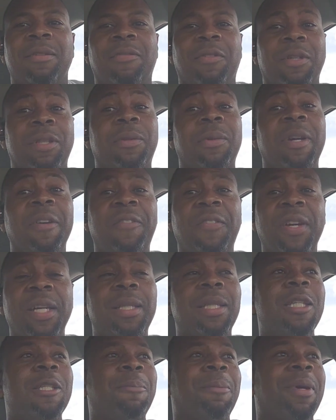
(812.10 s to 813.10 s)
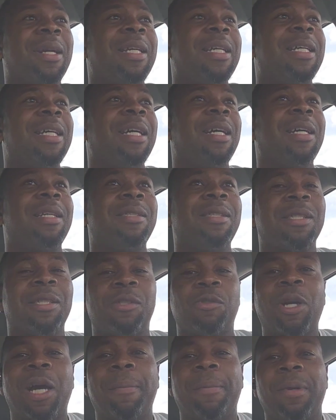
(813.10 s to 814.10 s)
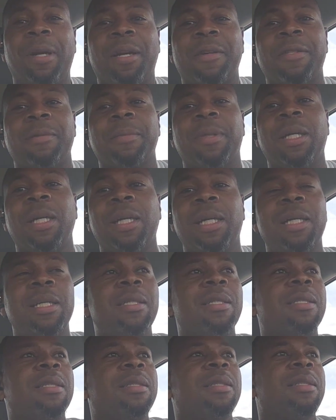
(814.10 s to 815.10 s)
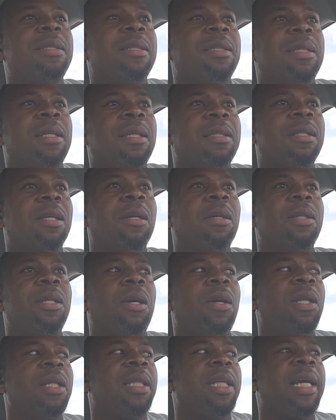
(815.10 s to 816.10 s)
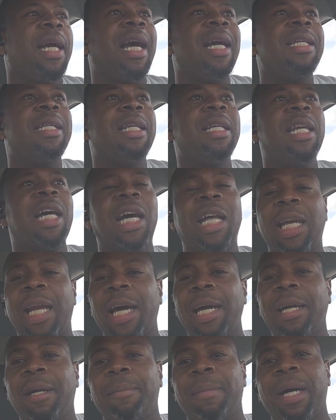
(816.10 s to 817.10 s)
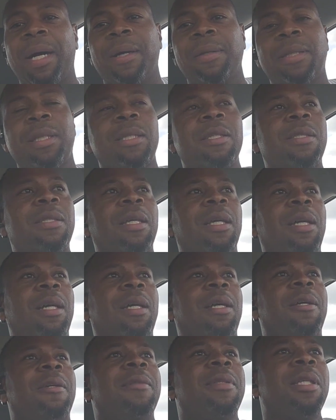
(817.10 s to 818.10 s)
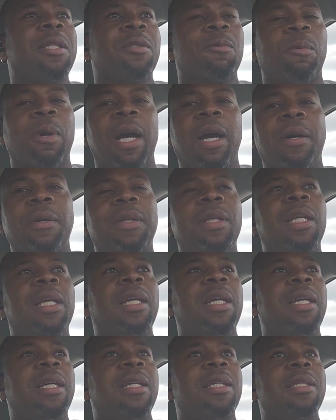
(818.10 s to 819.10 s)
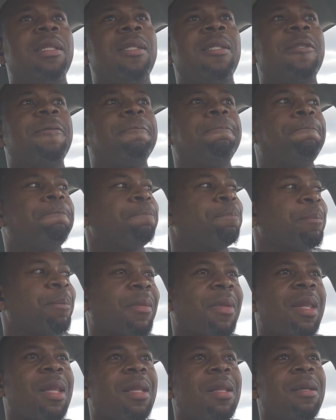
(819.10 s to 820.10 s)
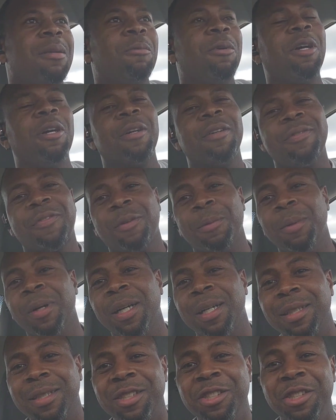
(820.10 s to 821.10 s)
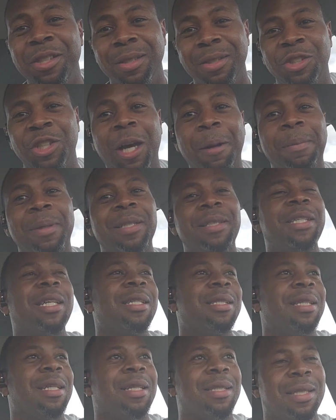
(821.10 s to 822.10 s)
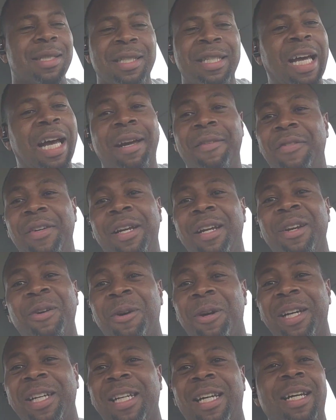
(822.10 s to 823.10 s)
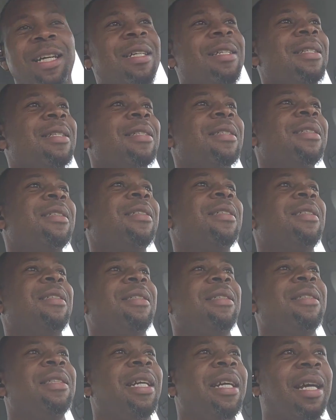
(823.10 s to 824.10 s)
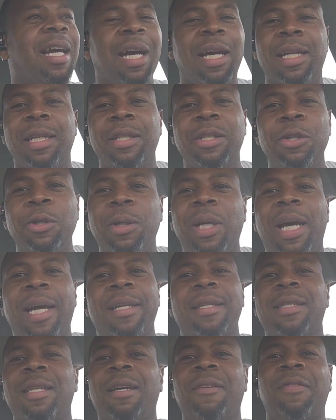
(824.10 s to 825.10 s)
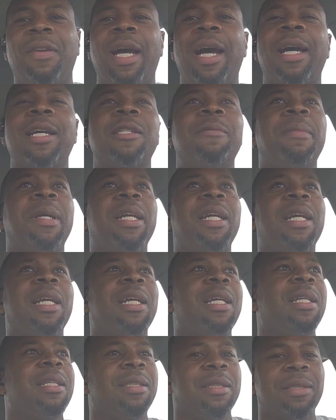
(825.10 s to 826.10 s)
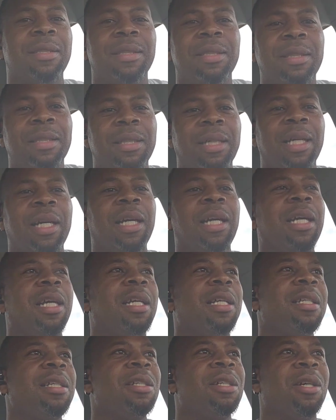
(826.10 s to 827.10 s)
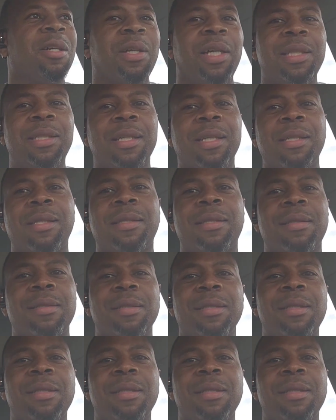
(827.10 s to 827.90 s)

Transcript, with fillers: for 350 is pretty good, just dropping off some cookies. So the only thing I did not like about this uh, this route is, well, for one, Jump Logistics is not very organized. They kind of do like stuff last minute and you know, they just,